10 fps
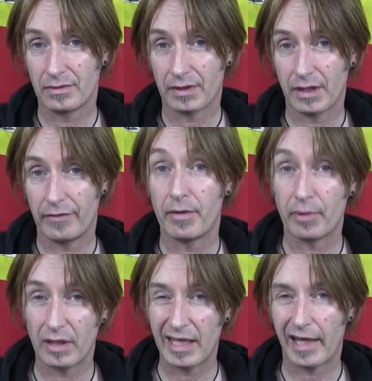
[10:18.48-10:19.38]
Okay, if you
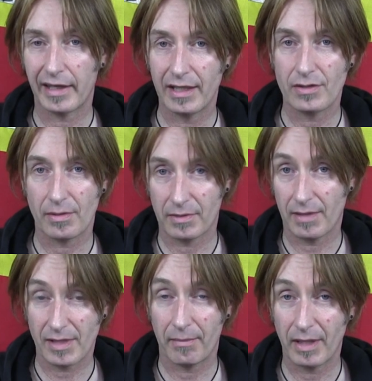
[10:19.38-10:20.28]
put nada in,
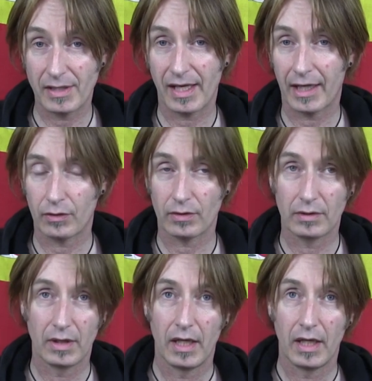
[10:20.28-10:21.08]
sometimes that makes it at all.